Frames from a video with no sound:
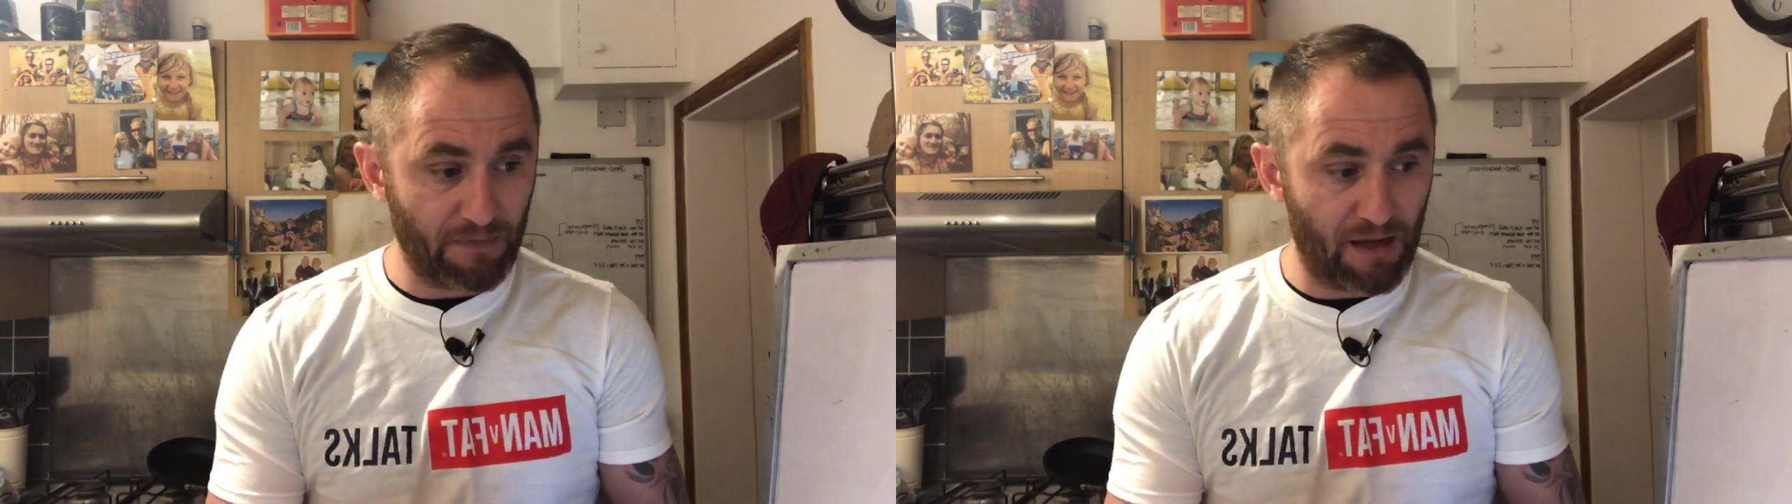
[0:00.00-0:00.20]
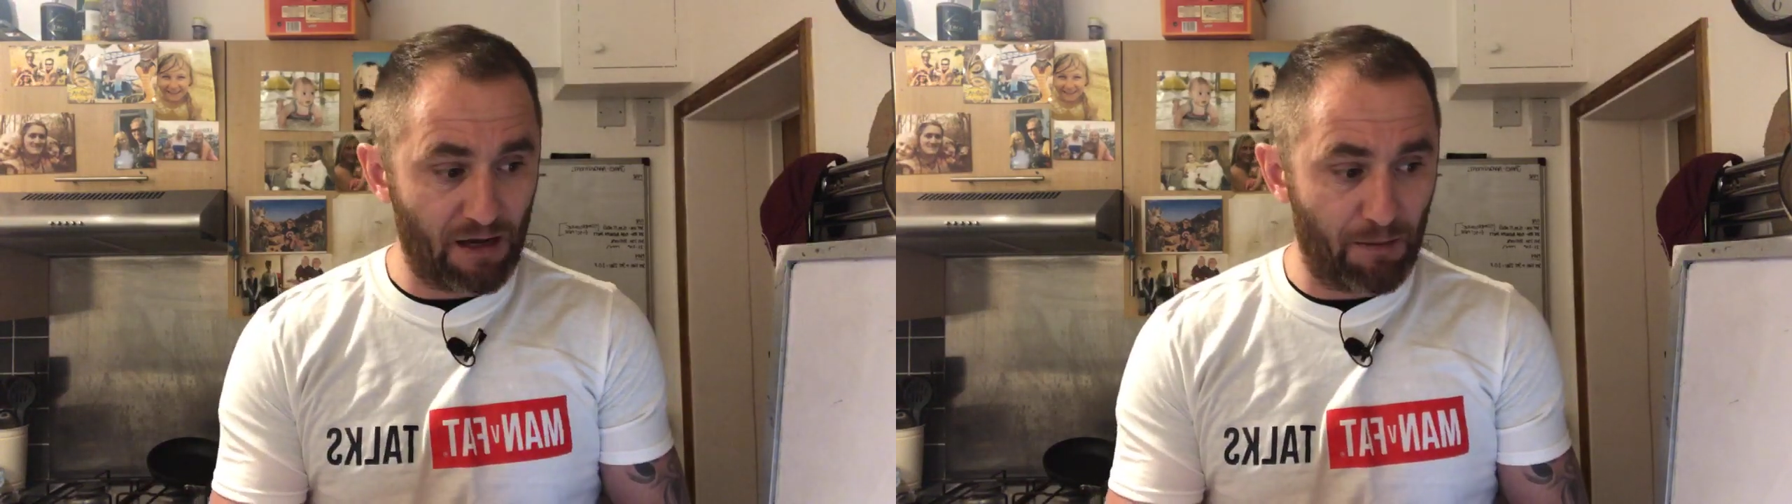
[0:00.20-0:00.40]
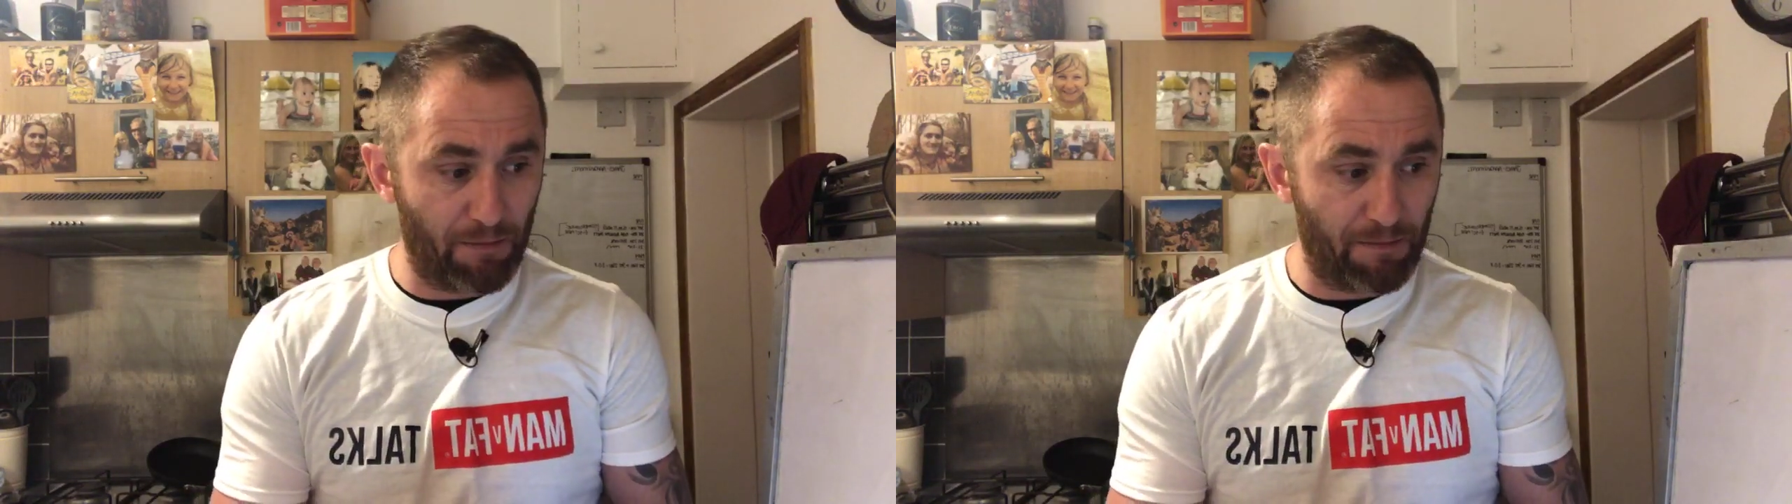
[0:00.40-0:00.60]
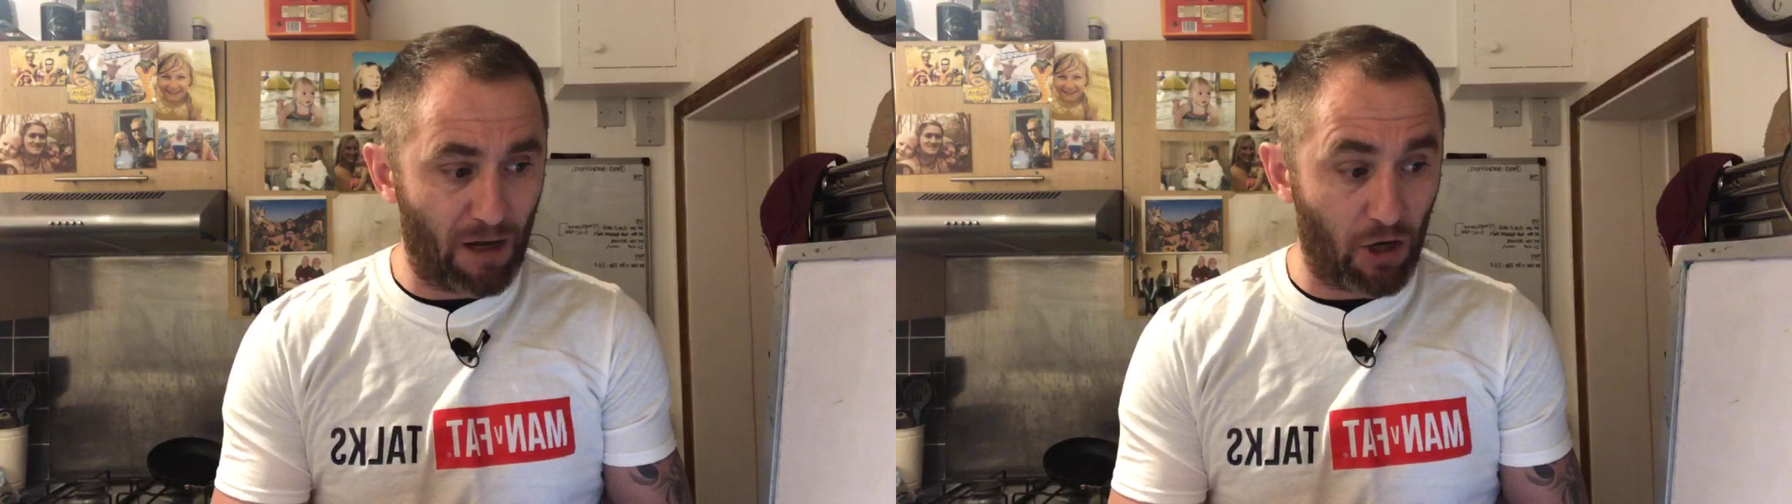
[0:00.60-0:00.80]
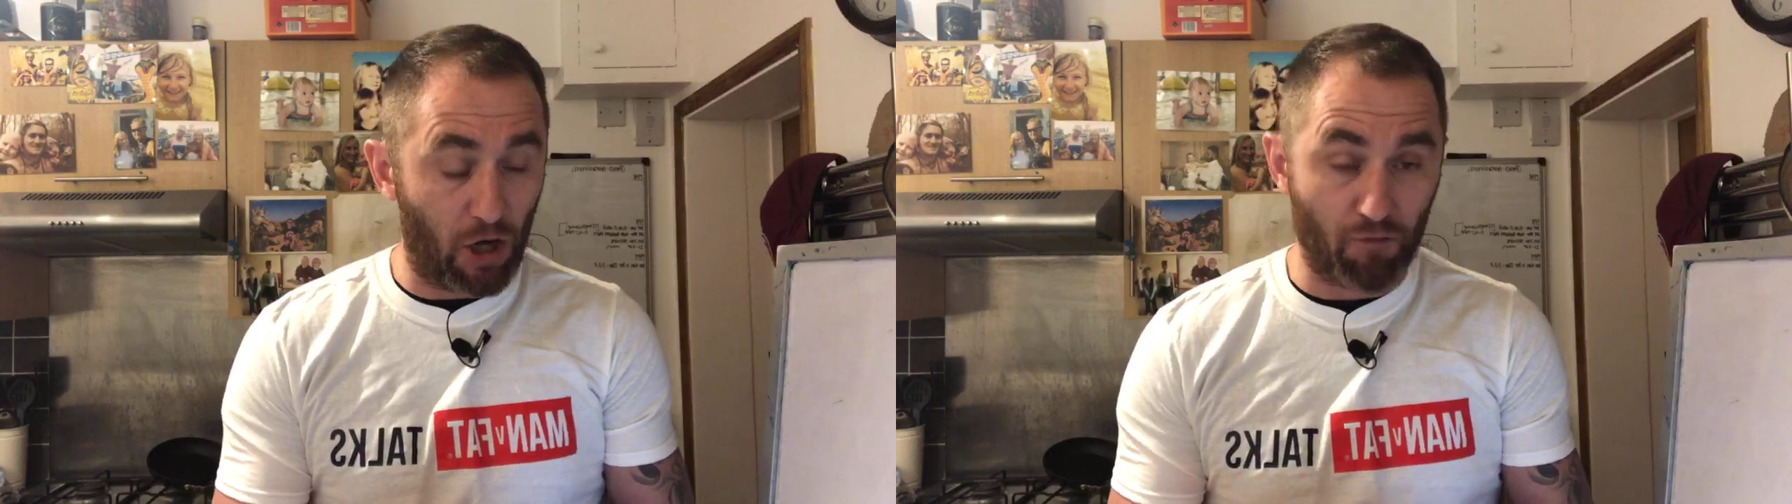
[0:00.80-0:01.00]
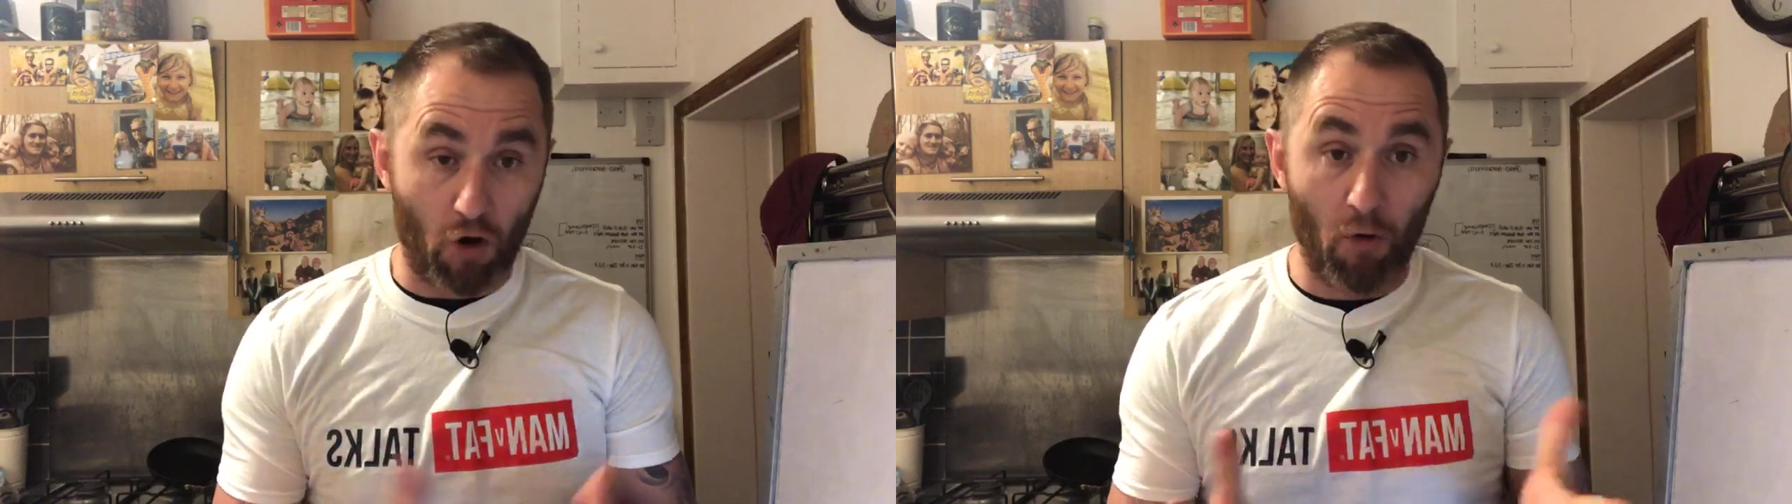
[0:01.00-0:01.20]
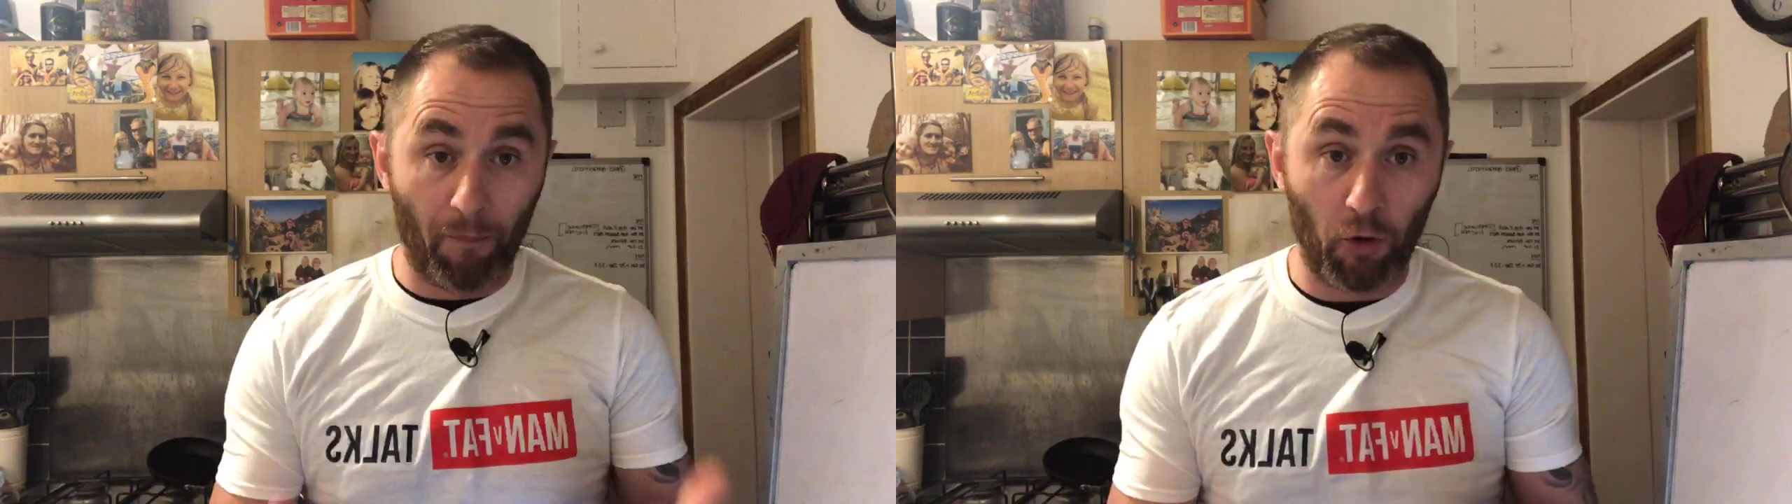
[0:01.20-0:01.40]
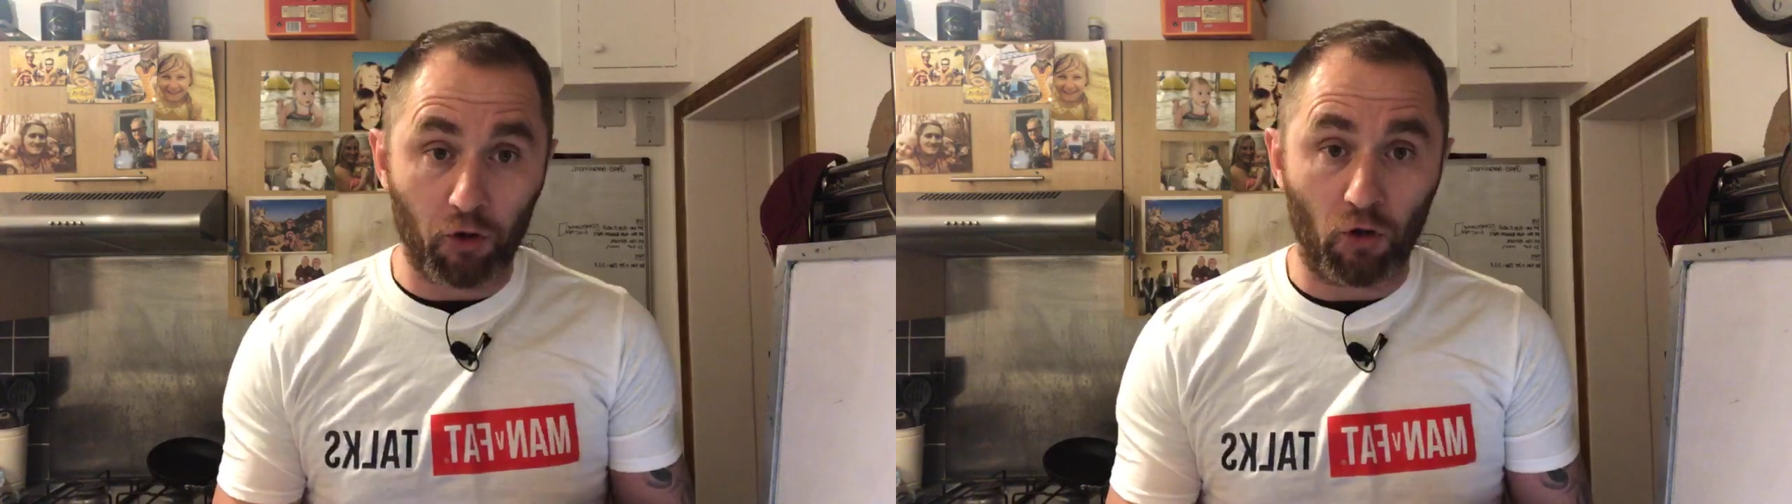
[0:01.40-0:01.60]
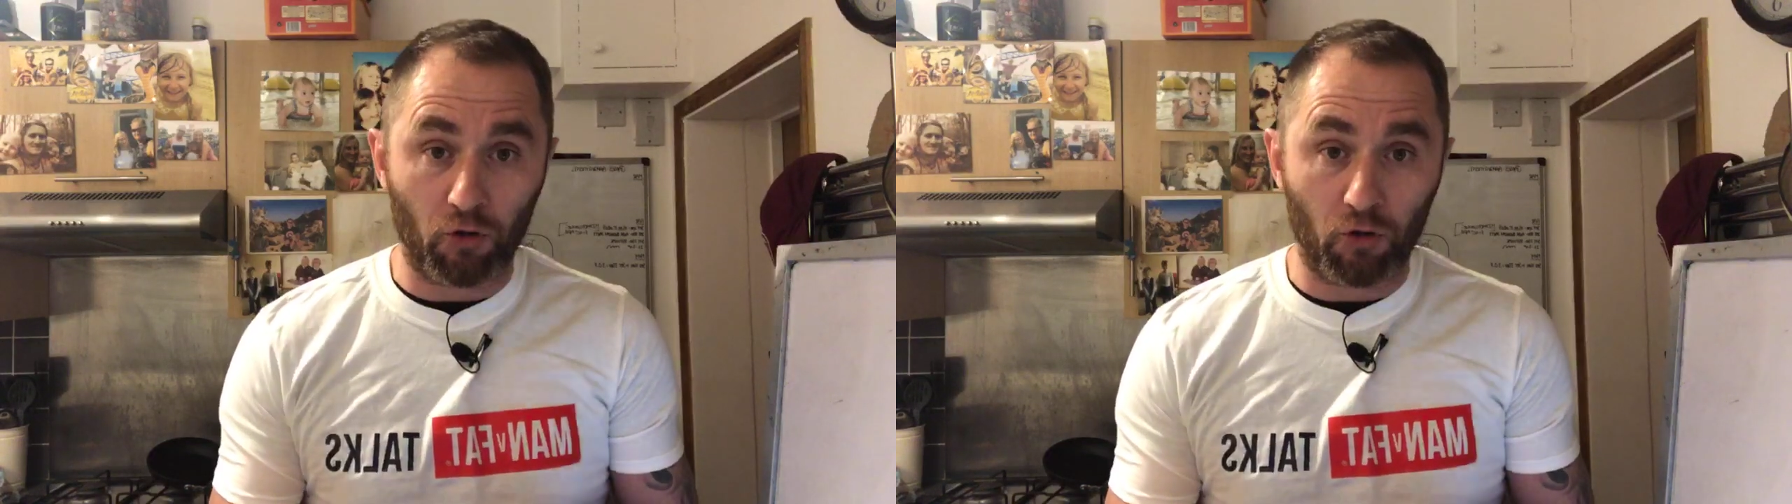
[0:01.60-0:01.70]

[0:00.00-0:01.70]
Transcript: I wrote a book